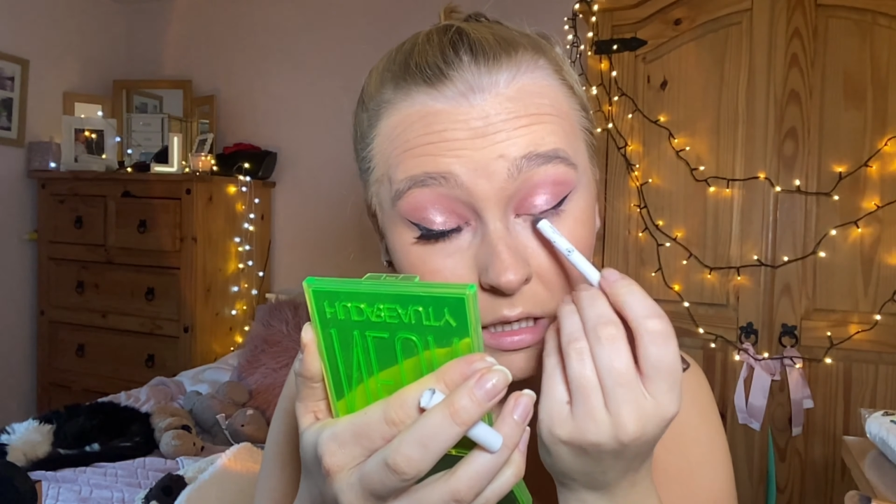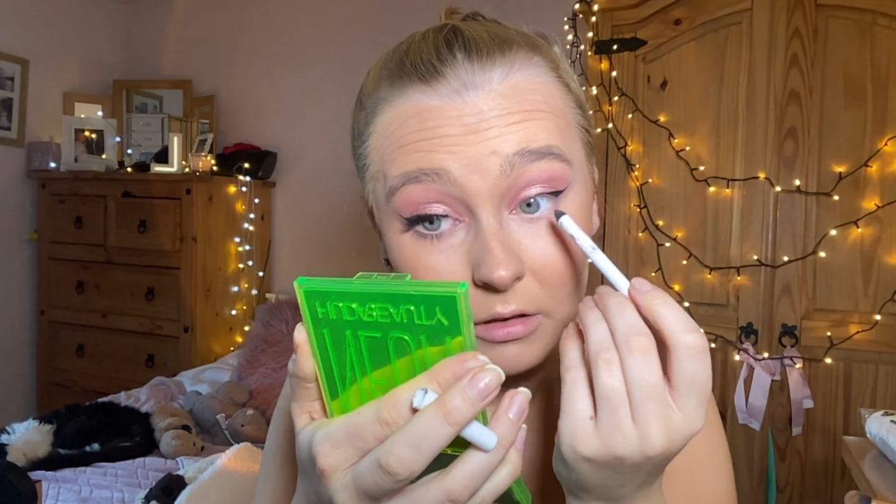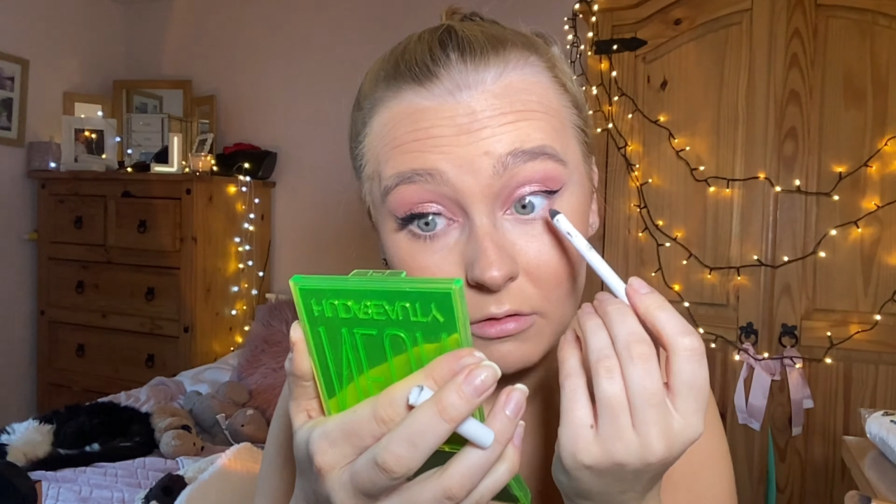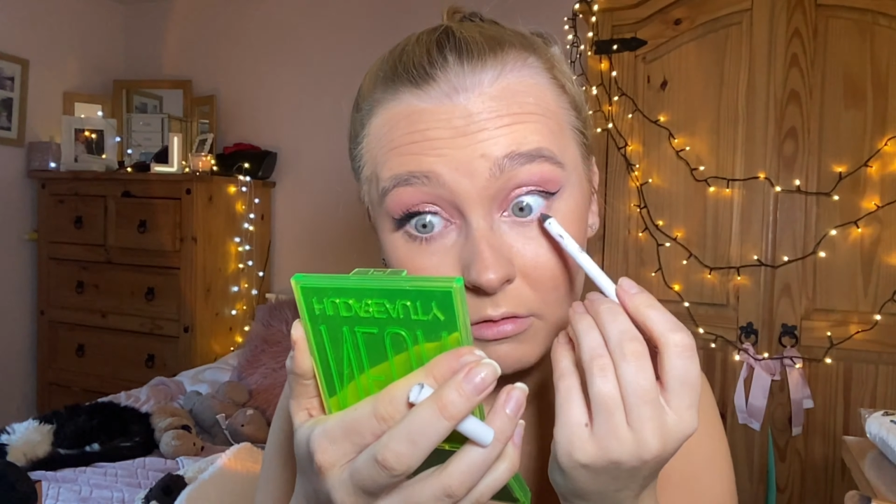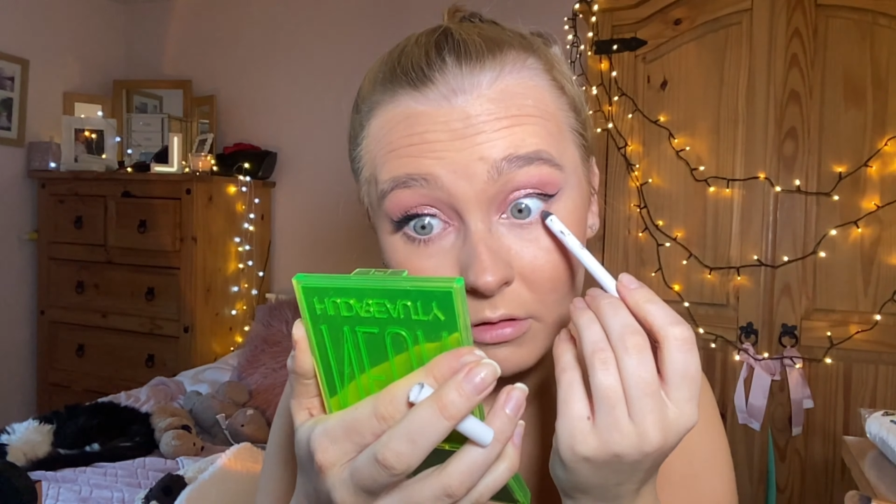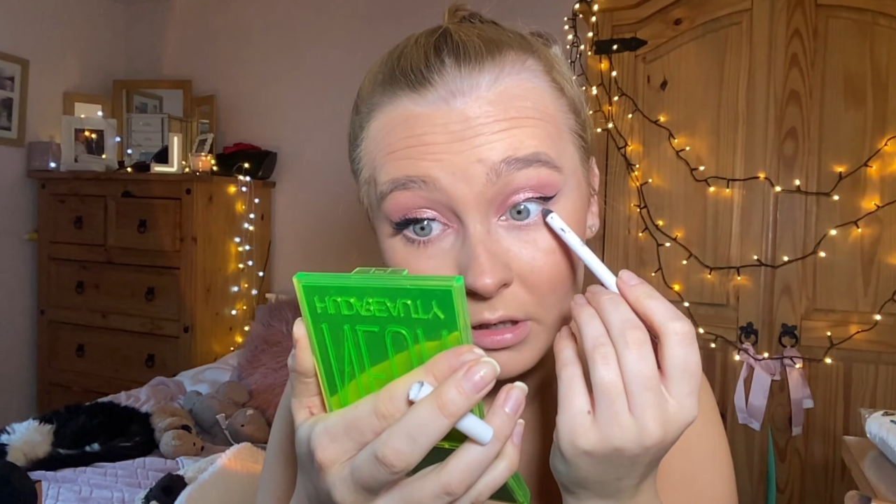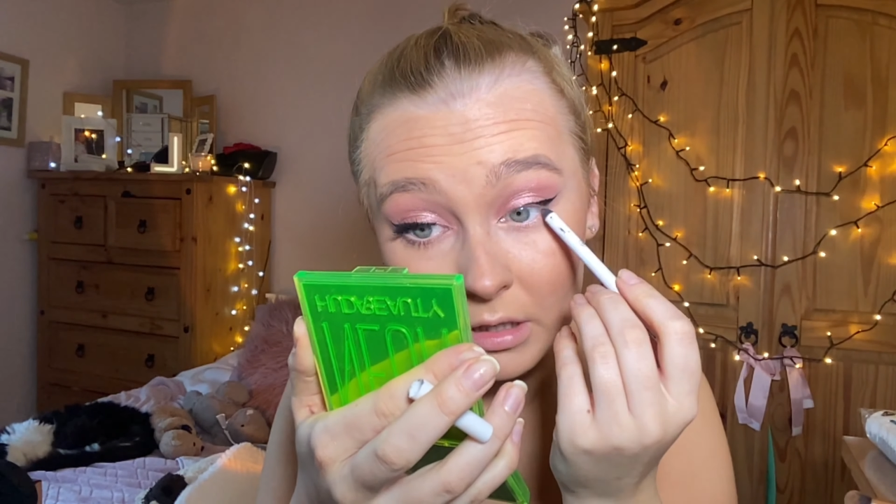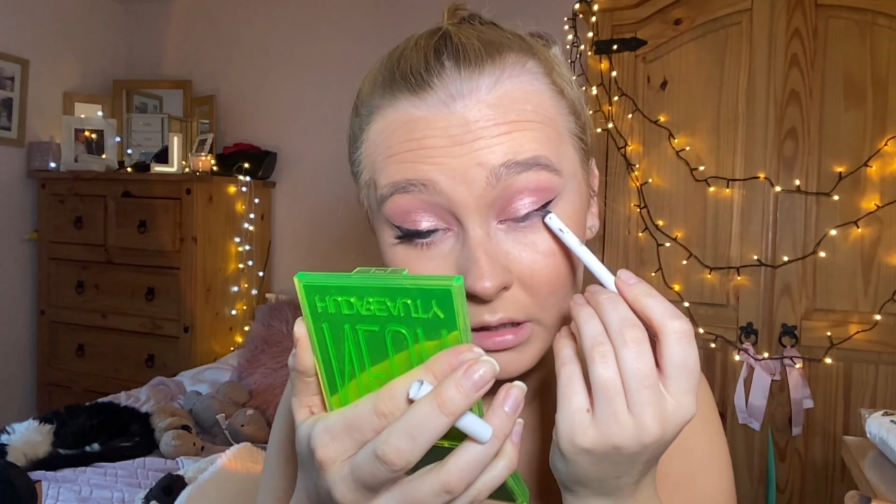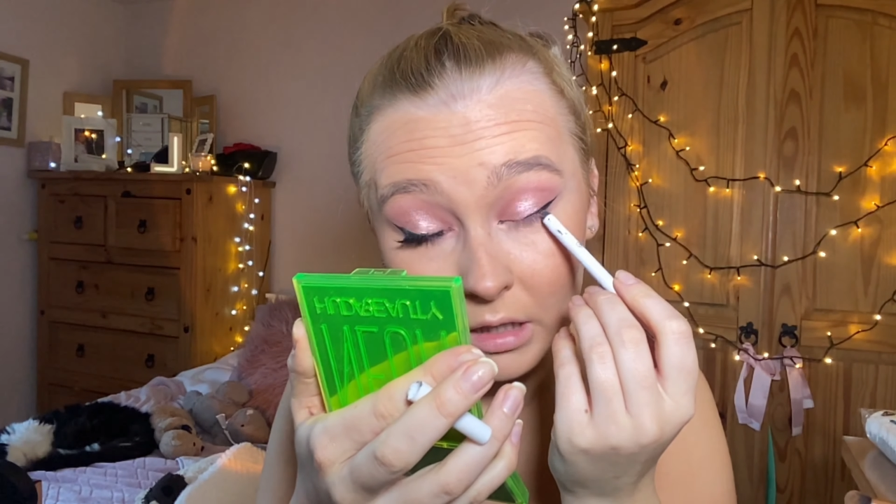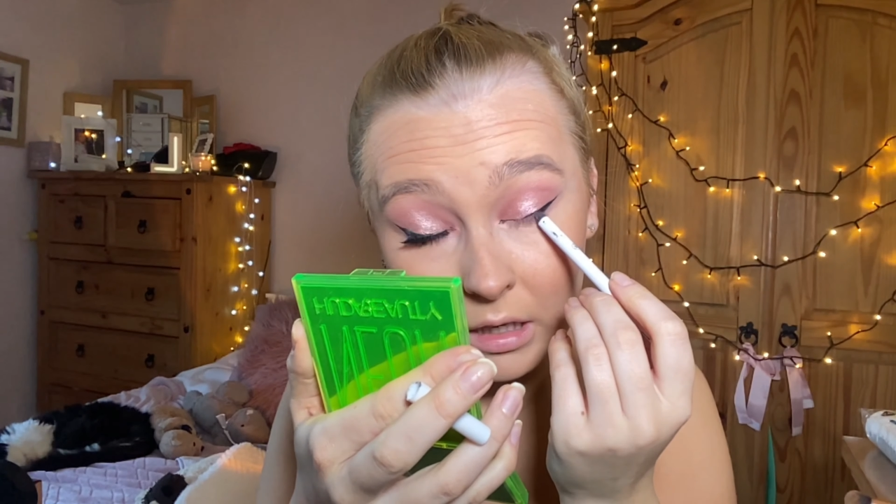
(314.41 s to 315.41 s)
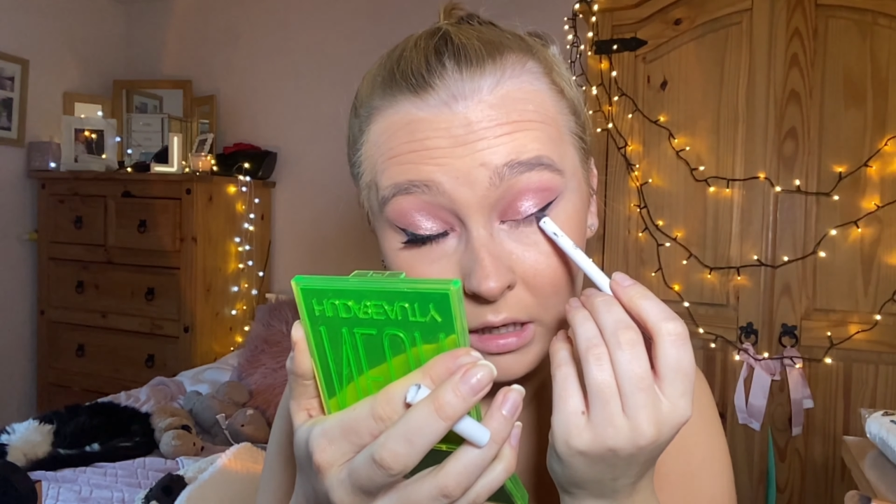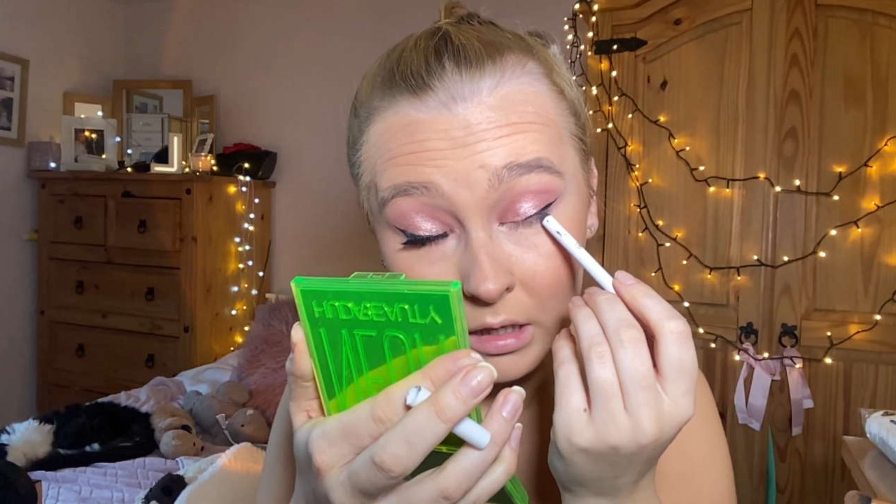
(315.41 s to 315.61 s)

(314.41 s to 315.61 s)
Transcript: running that